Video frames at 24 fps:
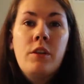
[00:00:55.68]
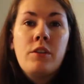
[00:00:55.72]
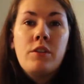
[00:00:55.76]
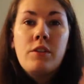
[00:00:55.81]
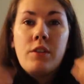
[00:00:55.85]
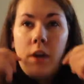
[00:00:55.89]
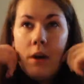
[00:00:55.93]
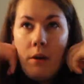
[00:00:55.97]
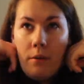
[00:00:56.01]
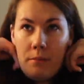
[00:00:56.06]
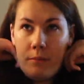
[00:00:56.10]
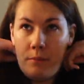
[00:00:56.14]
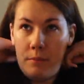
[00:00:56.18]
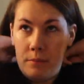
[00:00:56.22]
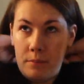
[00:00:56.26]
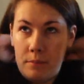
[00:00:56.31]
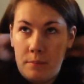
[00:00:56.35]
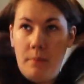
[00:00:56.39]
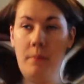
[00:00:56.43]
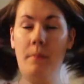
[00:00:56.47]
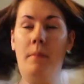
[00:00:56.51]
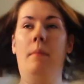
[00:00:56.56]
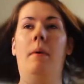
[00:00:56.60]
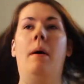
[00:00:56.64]
So,
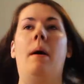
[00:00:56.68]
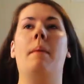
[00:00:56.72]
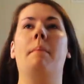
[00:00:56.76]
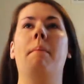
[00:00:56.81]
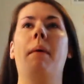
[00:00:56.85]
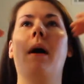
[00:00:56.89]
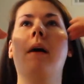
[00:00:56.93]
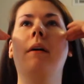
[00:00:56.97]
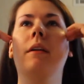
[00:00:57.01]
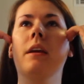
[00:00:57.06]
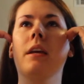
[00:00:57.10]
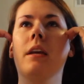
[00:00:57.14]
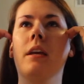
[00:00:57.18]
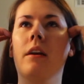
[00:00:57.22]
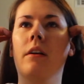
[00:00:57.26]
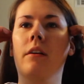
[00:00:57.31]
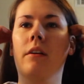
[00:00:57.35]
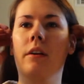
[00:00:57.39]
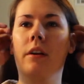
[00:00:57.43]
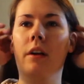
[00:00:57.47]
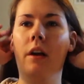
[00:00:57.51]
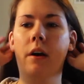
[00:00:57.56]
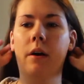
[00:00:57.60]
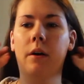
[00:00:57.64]
about a
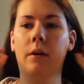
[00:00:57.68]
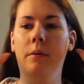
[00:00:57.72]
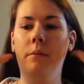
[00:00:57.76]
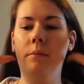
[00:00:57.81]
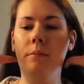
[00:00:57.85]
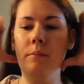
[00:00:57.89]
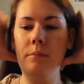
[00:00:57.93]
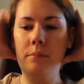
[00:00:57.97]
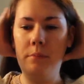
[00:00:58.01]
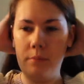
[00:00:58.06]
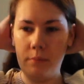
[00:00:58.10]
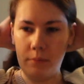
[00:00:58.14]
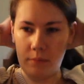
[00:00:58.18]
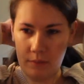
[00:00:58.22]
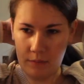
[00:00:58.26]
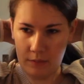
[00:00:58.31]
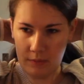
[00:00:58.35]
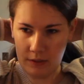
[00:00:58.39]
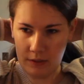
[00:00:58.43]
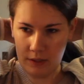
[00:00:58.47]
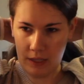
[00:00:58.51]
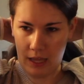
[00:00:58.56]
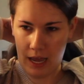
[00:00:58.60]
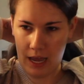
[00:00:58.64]
year ago,
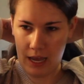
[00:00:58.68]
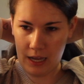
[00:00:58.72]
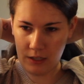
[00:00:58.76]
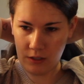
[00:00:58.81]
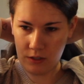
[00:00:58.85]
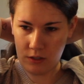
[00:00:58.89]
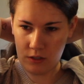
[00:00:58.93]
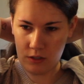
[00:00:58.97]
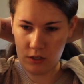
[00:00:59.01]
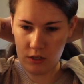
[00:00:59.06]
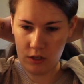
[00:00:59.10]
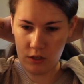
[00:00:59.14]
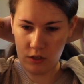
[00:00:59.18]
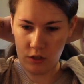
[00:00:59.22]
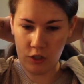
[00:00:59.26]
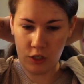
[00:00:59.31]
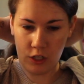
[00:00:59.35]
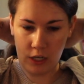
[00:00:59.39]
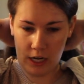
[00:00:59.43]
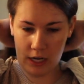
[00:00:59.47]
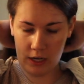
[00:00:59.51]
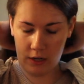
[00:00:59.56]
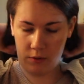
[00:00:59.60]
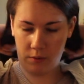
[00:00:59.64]
last
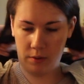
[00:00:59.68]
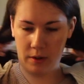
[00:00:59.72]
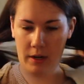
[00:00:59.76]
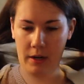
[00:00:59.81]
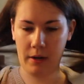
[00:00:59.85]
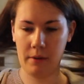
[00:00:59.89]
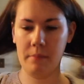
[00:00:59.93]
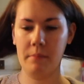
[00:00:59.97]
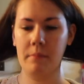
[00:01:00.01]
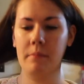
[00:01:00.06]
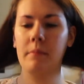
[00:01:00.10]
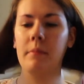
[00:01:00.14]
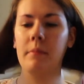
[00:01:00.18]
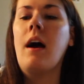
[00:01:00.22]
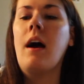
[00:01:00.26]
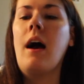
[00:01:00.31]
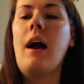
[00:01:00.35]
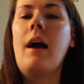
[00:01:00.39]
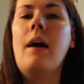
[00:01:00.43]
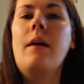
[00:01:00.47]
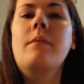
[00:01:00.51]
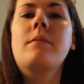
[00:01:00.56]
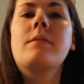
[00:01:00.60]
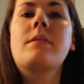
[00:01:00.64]
January,
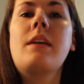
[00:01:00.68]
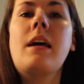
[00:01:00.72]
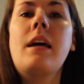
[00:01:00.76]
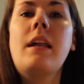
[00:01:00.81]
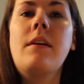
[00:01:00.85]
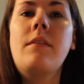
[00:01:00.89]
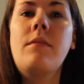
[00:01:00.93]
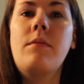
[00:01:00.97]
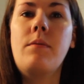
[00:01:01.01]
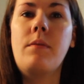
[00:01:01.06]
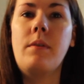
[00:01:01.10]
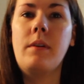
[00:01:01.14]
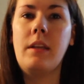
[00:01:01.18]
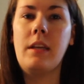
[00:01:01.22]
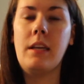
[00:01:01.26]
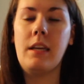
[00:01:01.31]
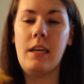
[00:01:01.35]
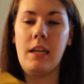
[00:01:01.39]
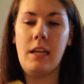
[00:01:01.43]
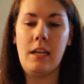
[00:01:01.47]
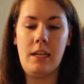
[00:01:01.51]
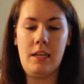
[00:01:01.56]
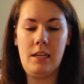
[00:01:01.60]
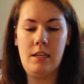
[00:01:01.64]
I was kind of really
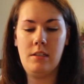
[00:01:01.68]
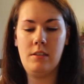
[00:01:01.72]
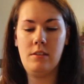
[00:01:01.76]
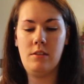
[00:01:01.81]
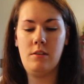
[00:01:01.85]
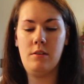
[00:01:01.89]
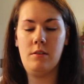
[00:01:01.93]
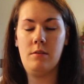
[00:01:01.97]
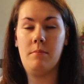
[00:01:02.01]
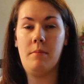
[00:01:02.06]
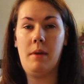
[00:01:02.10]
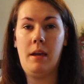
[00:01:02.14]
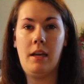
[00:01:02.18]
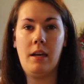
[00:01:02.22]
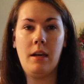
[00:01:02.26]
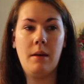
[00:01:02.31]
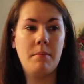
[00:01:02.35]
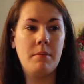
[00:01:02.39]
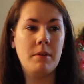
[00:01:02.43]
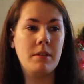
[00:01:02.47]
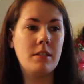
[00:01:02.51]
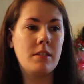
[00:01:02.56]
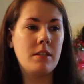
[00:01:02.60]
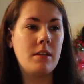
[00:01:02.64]
getting into
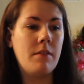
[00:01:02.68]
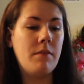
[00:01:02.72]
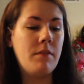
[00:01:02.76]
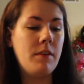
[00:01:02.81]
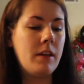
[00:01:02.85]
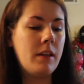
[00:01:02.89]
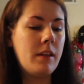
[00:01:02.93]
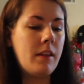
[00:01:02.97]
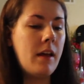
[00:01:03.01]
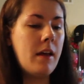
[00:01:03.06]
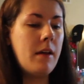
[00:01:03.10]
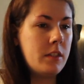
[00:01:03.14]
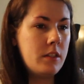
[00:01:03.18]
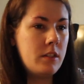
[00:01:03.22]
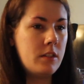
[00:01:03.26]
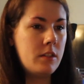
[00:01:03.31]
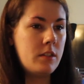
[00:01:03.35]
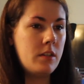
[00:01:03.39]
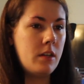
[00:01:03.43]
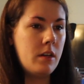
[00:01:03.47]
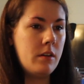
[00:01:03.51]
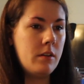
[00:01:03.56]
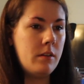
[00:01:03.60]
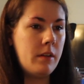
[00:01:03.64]
makeup and stuff like that.
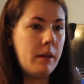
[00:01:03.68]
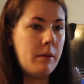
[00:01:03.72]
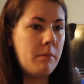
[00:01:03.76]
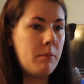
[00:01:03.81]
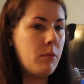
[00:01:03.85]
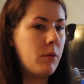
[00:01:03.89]
So, like,